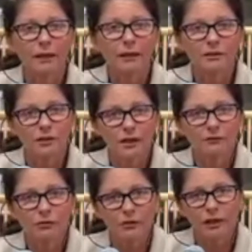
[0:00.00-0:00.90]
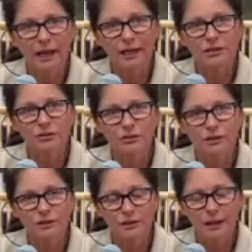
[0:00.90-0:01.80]
So therefore the cancer
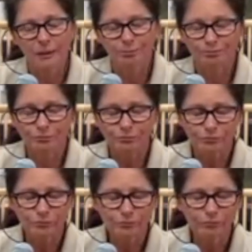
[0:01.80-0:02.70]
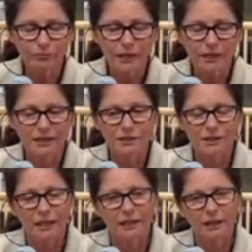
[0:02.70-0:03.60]
is
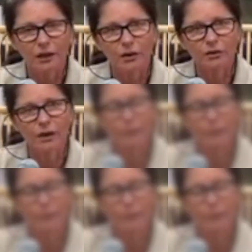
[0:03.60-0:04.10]
taking over